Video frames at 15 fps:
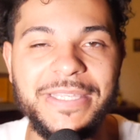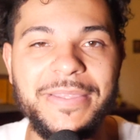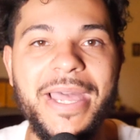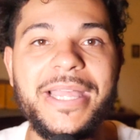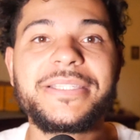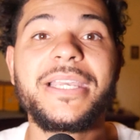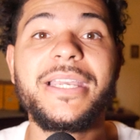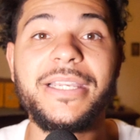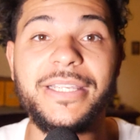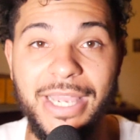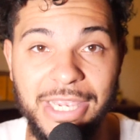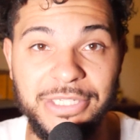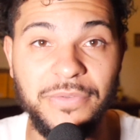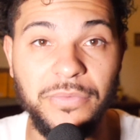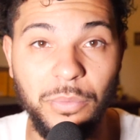And that's,
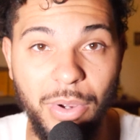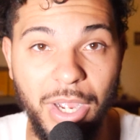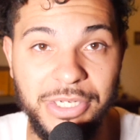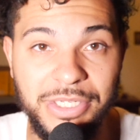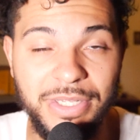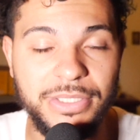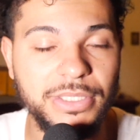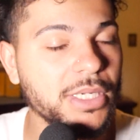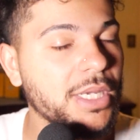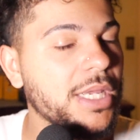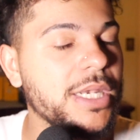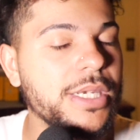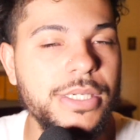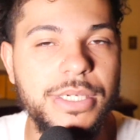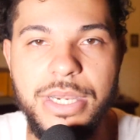guys, if you're watching this,
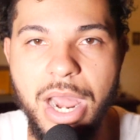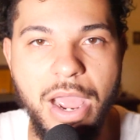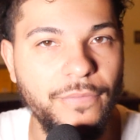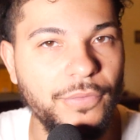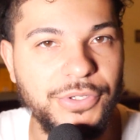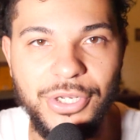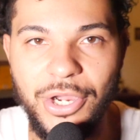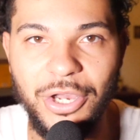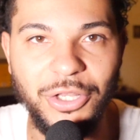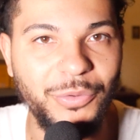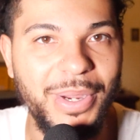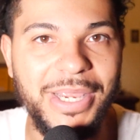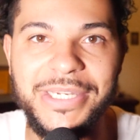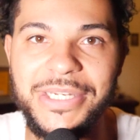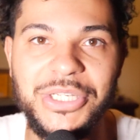never
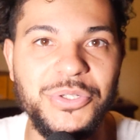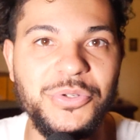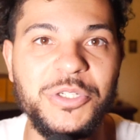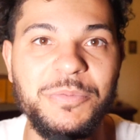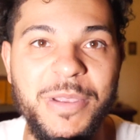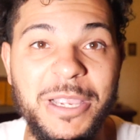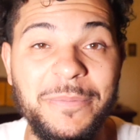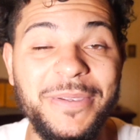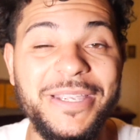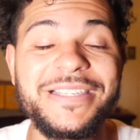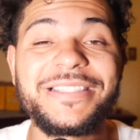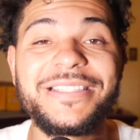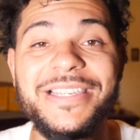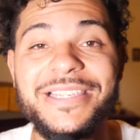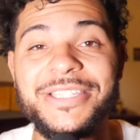tolerate disrespect,
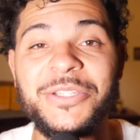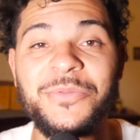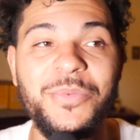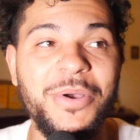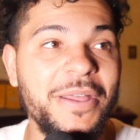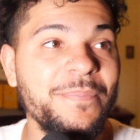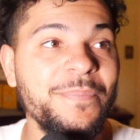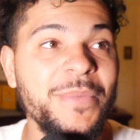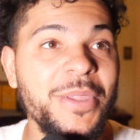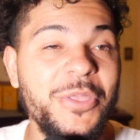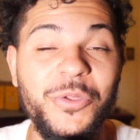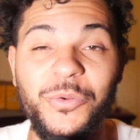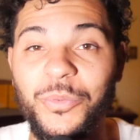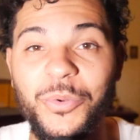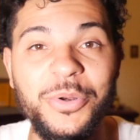because this is what
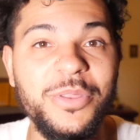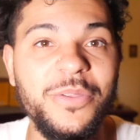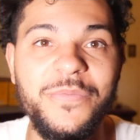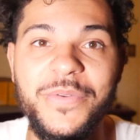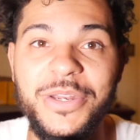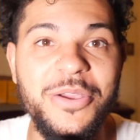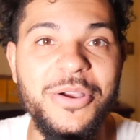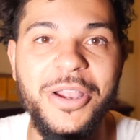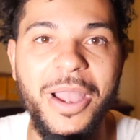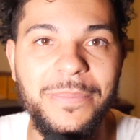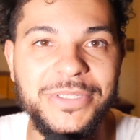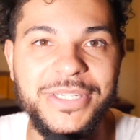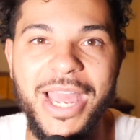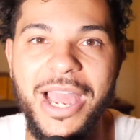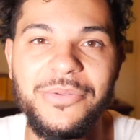the root of the video
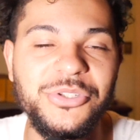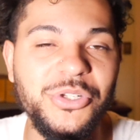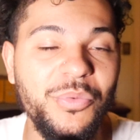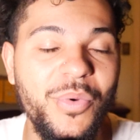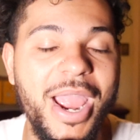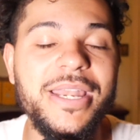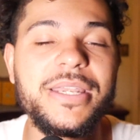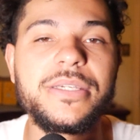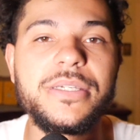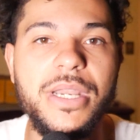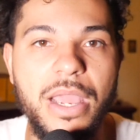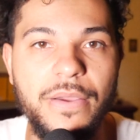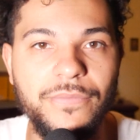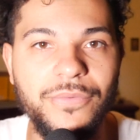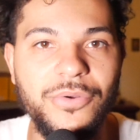comes down to, right?
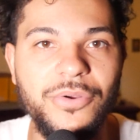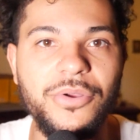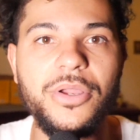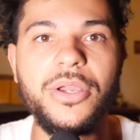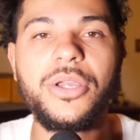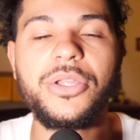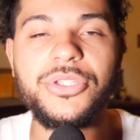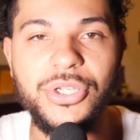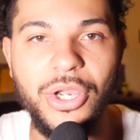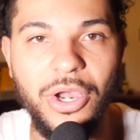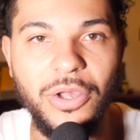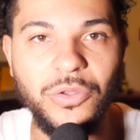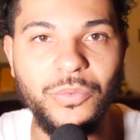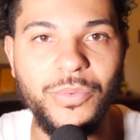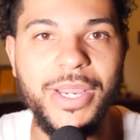Never
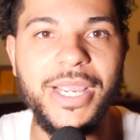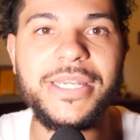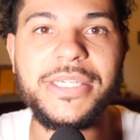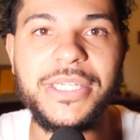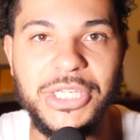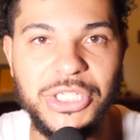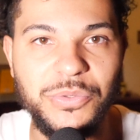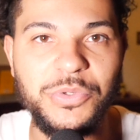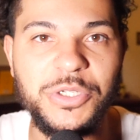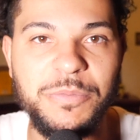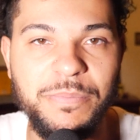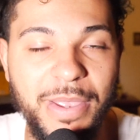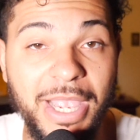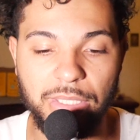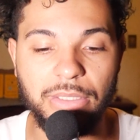tolerate
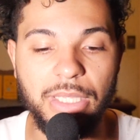disrespect.